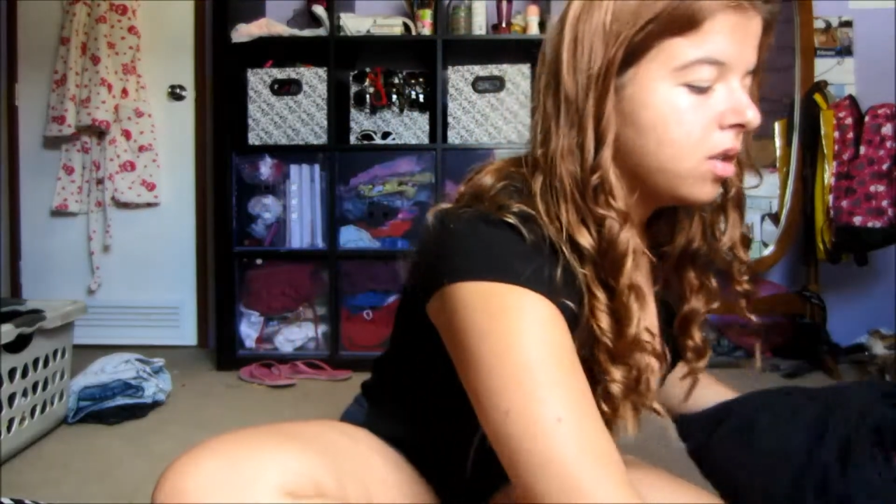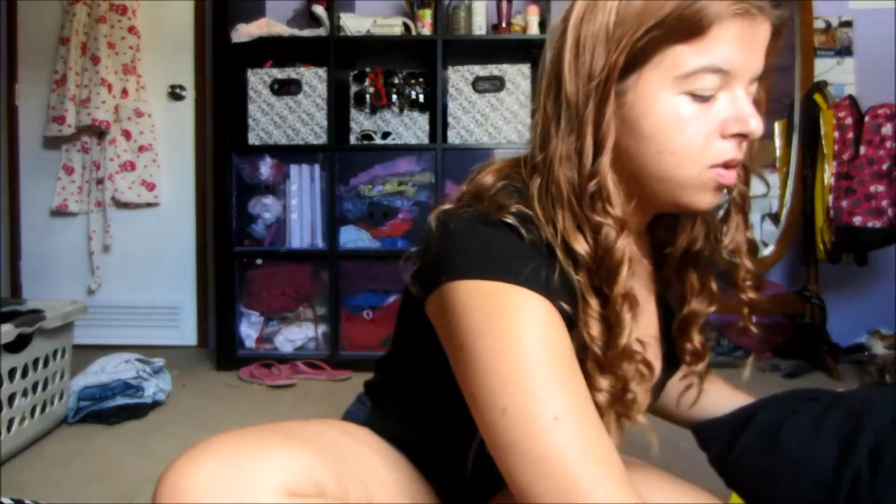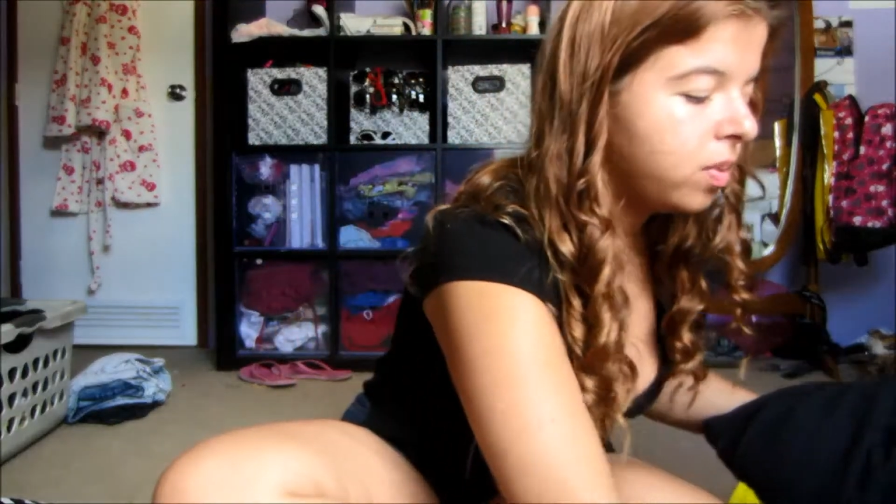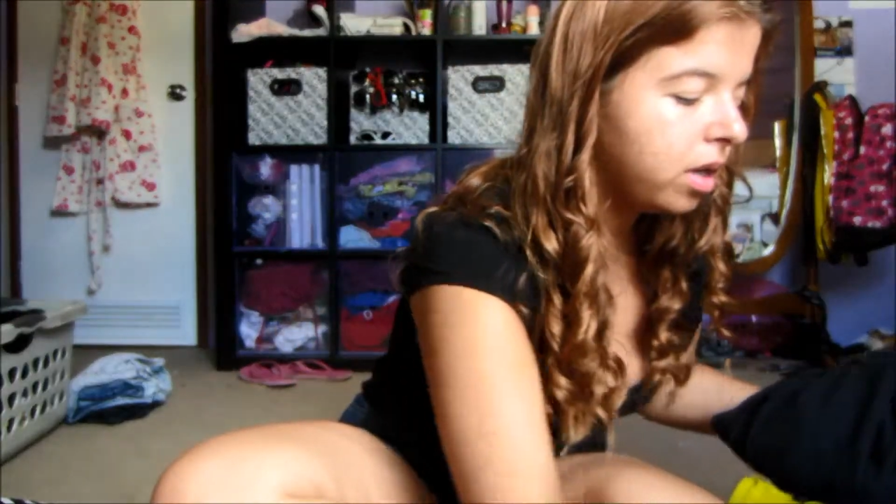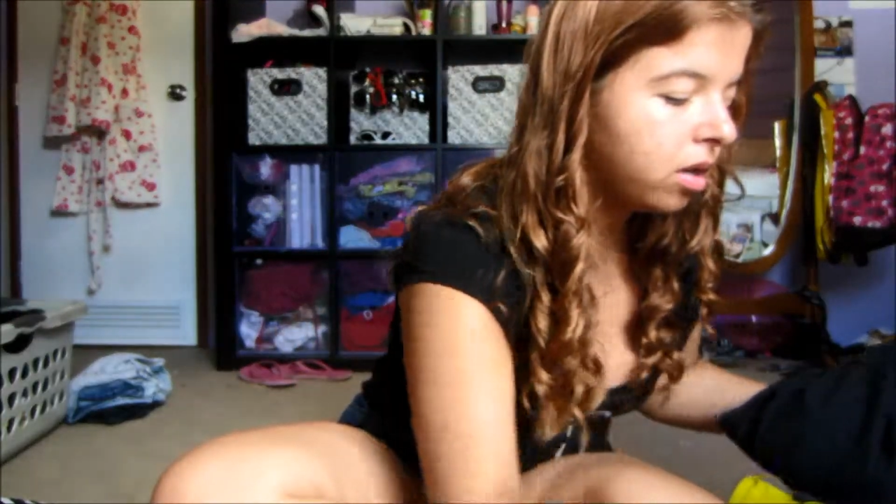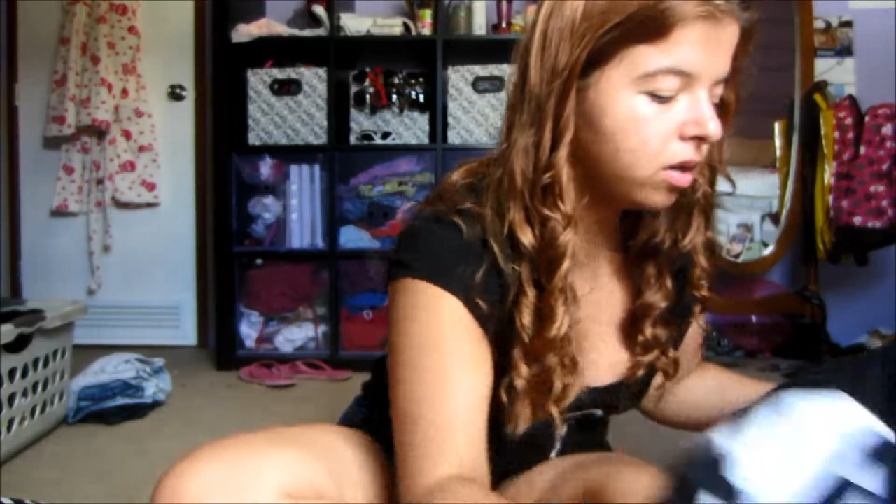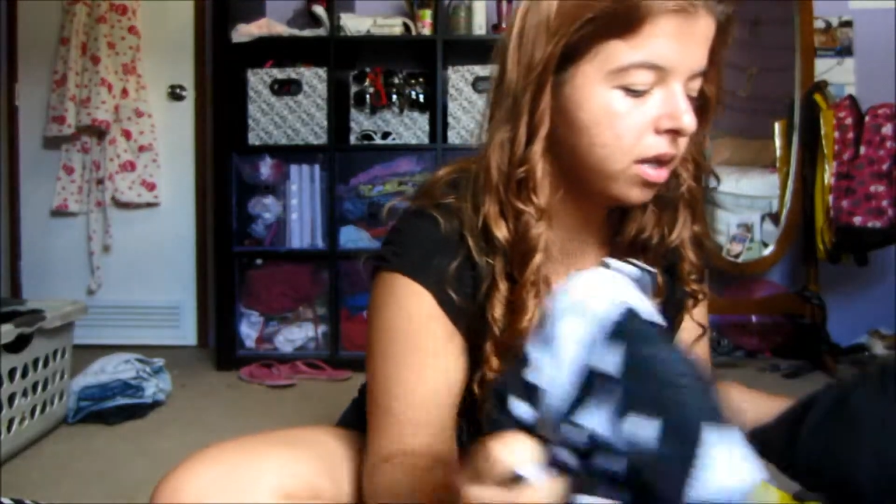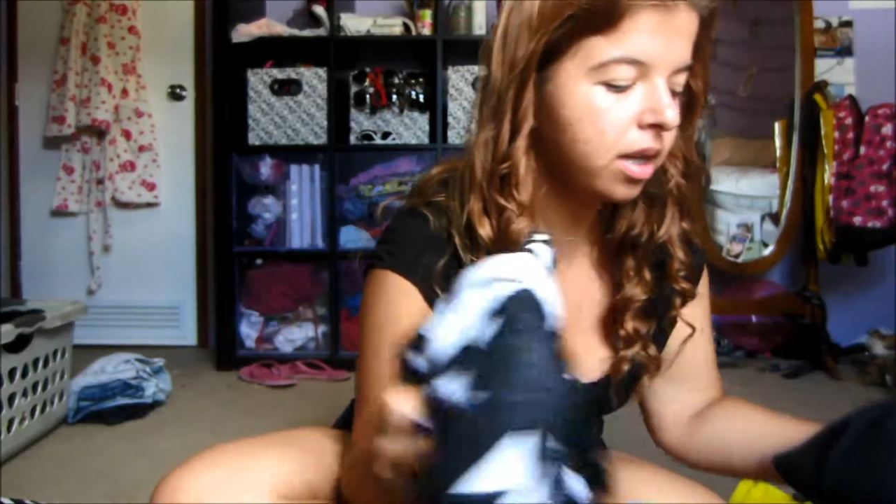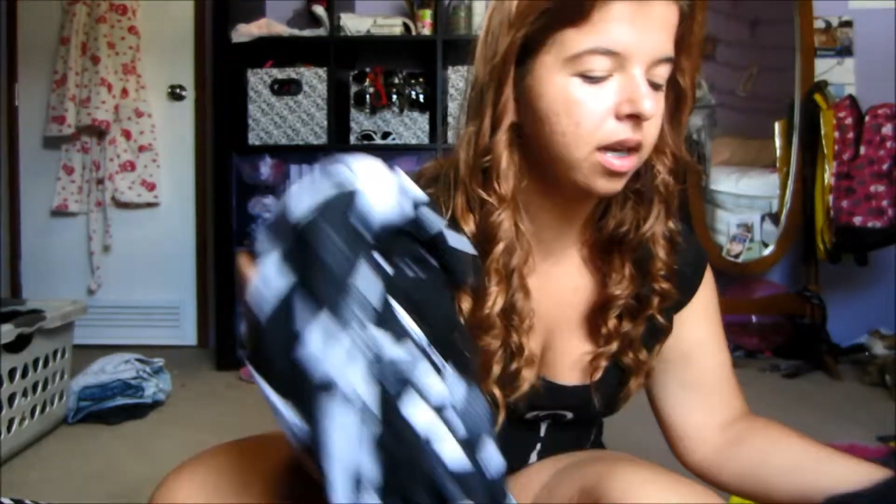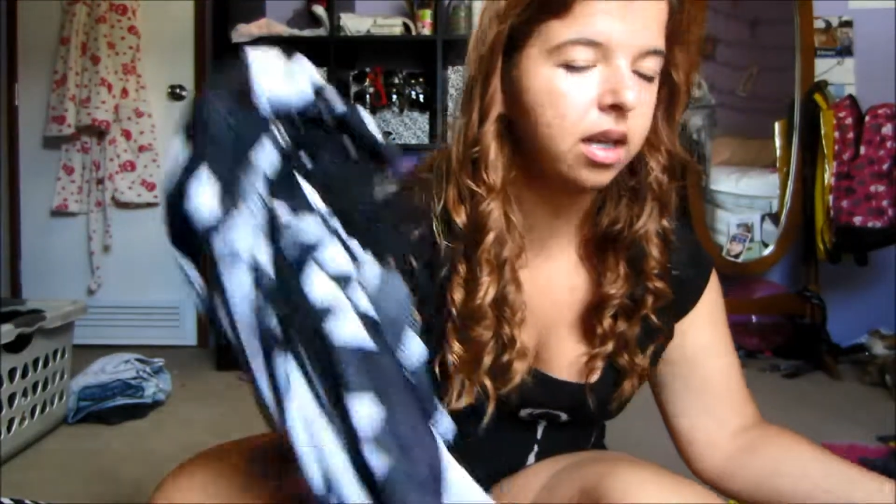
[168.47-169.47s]
sweater
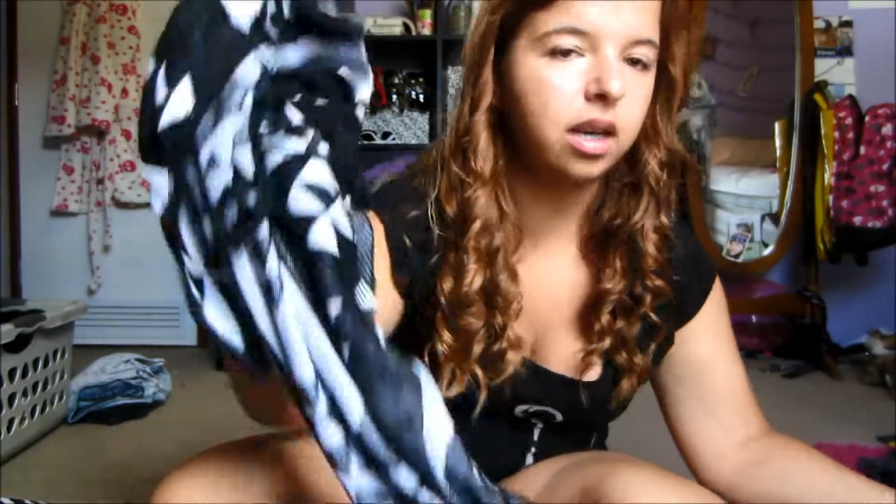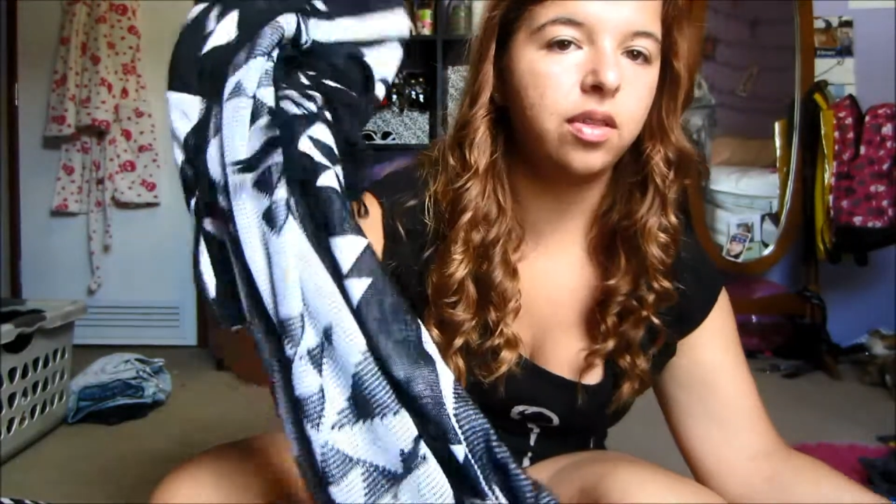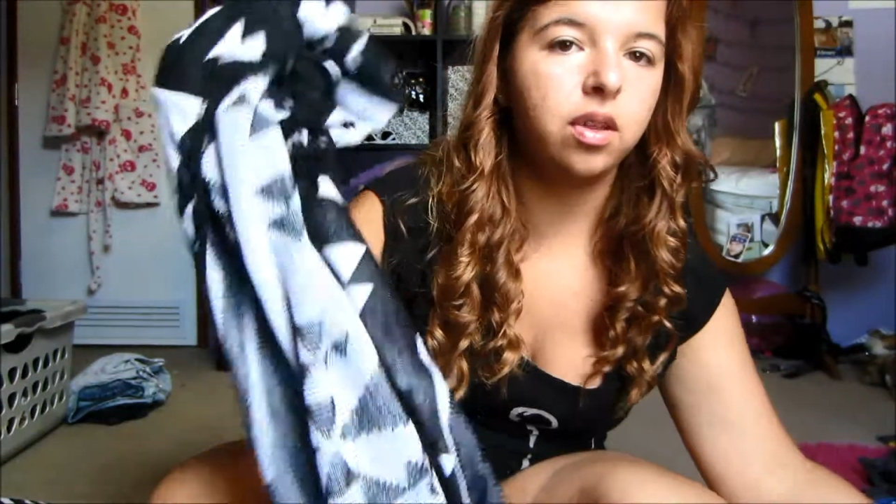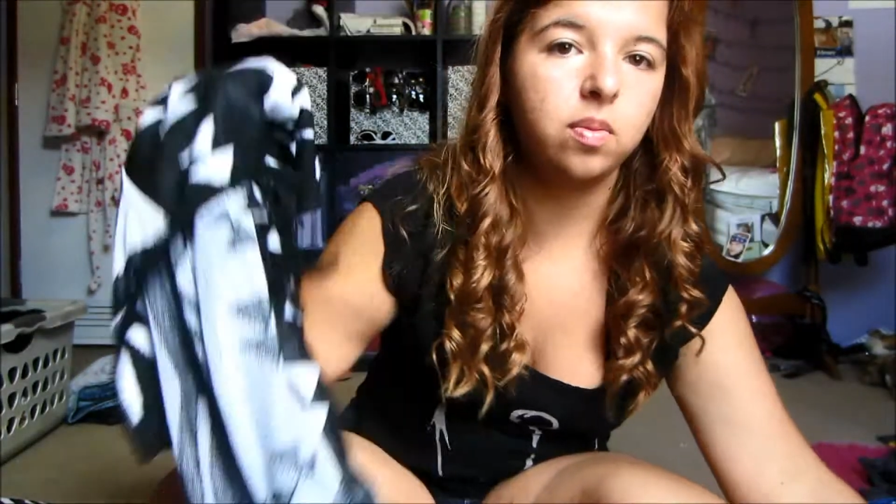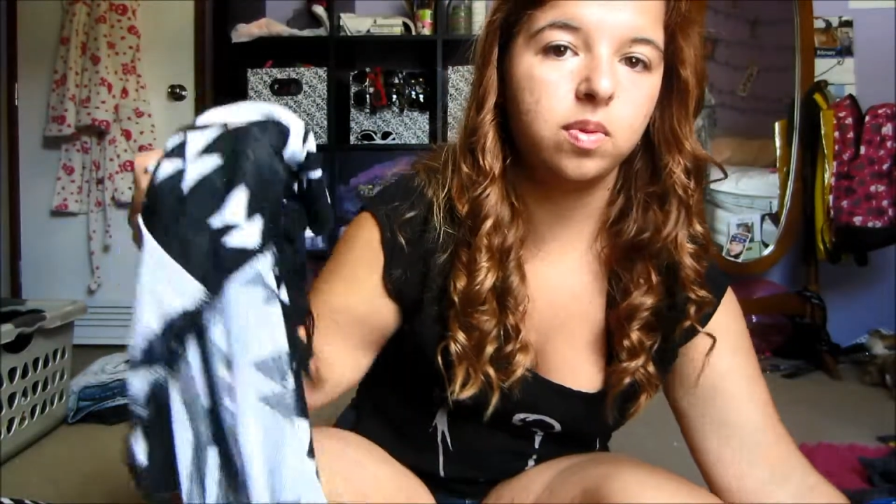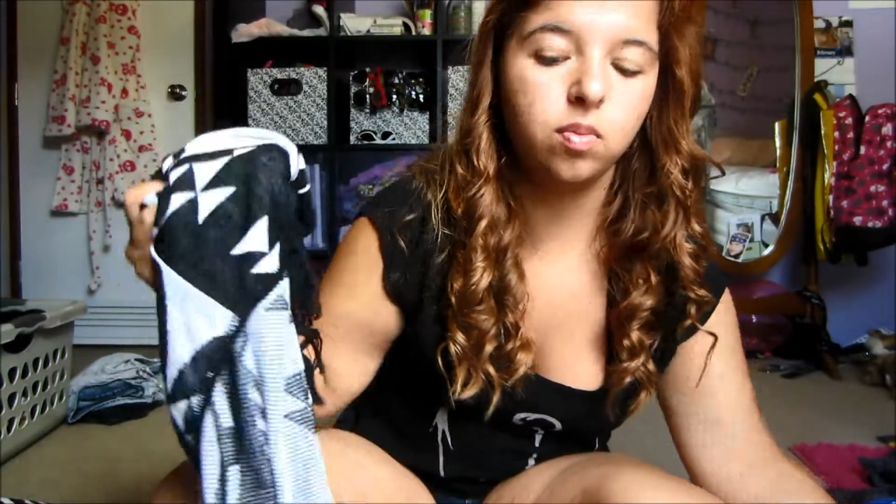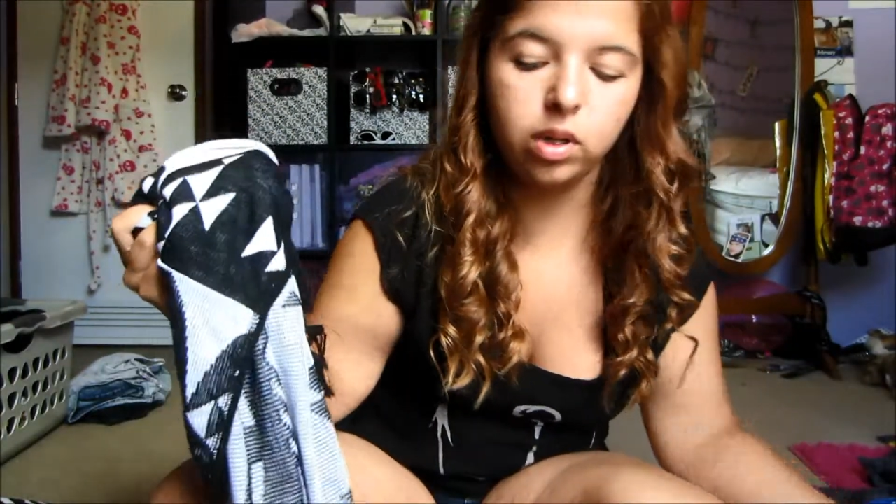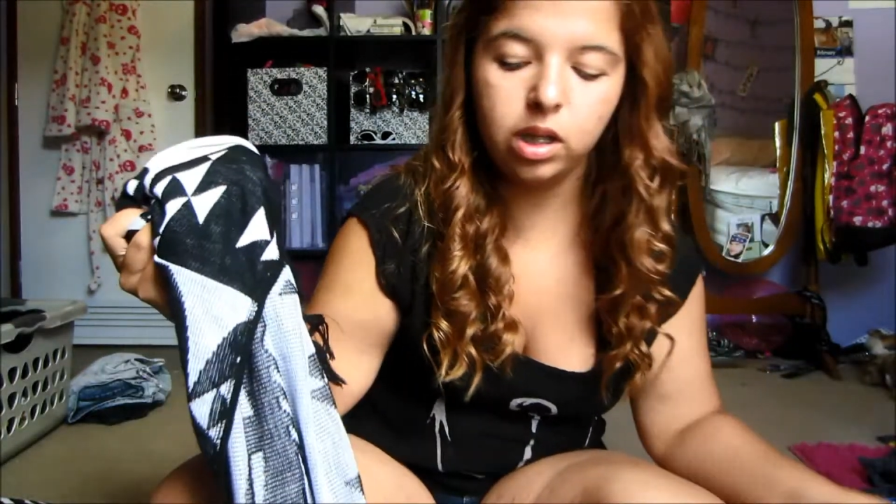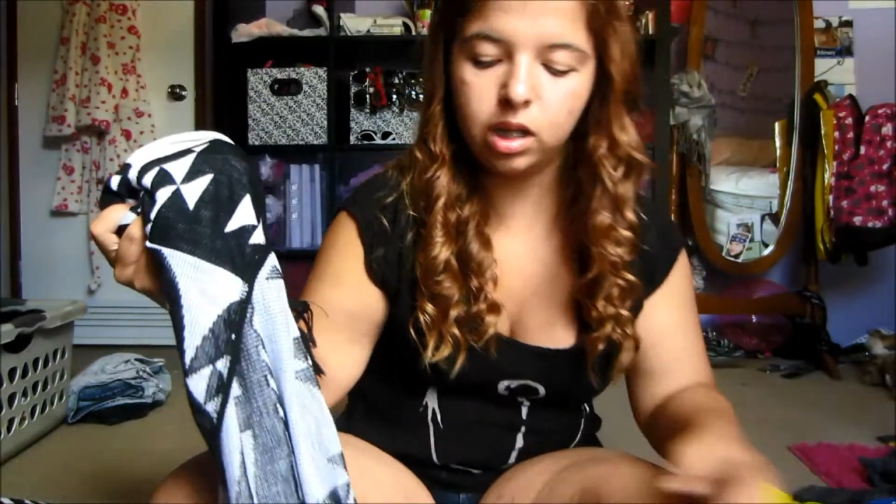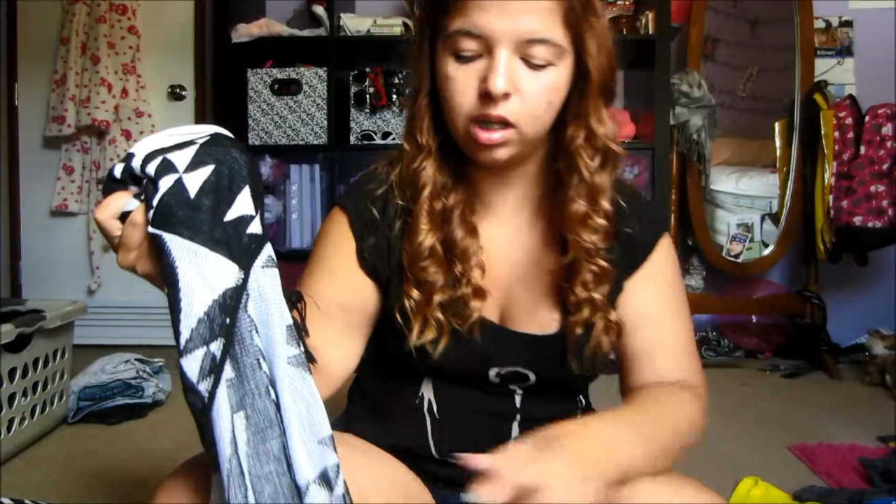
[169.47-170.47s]
thing and I thought it was
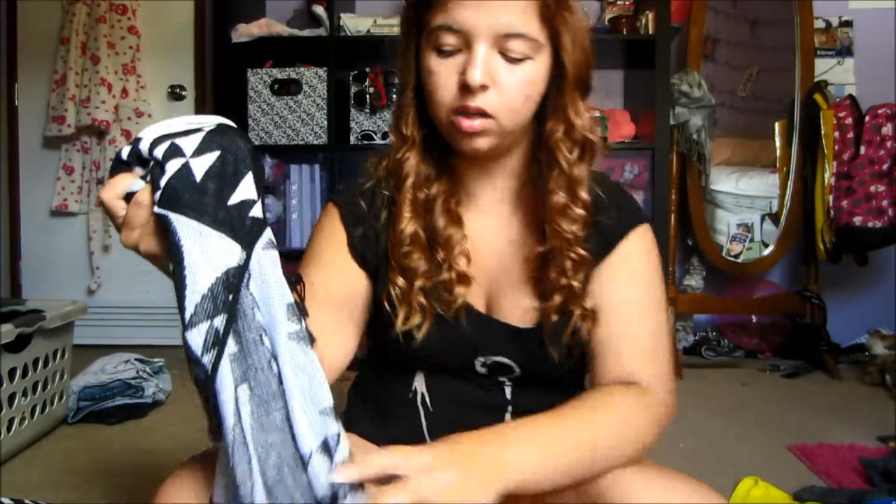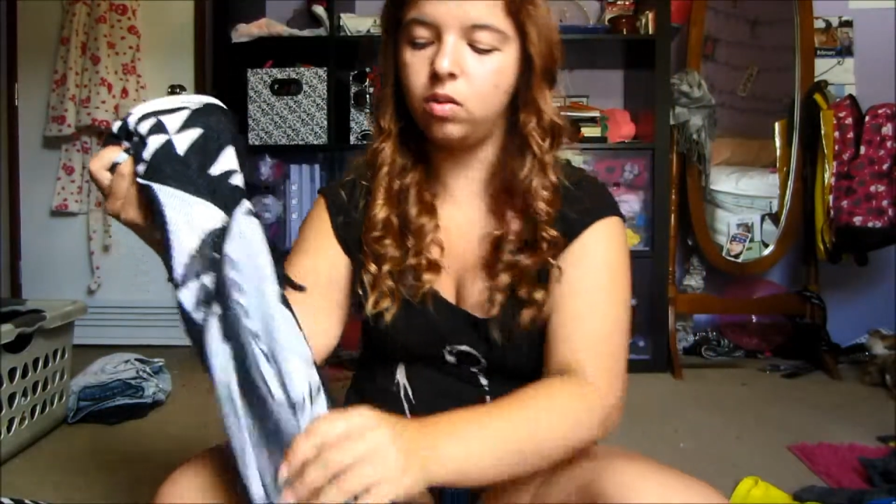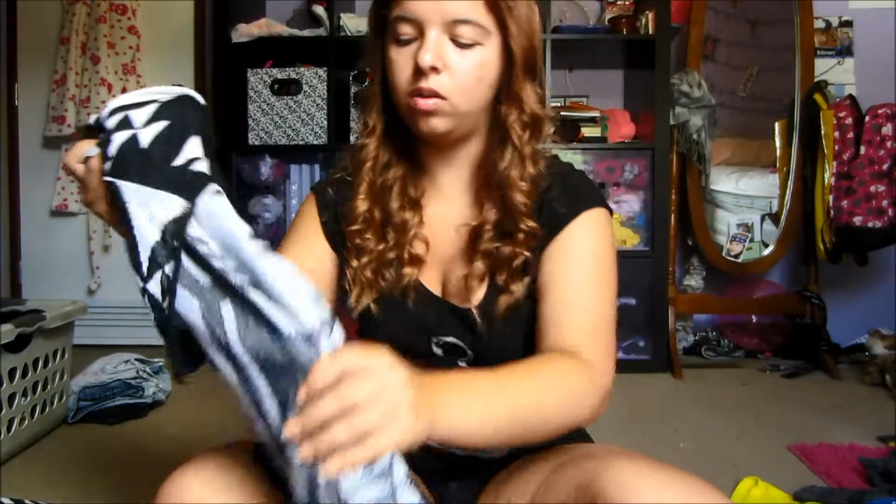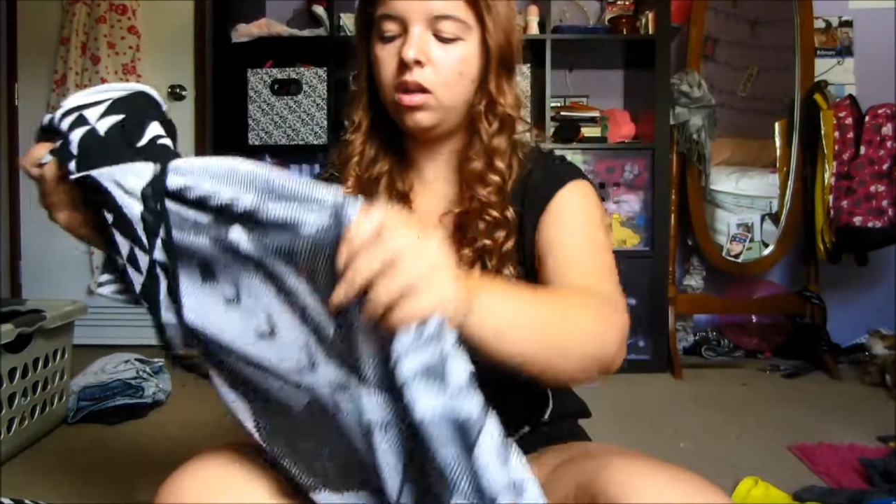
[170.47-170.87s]
really cute.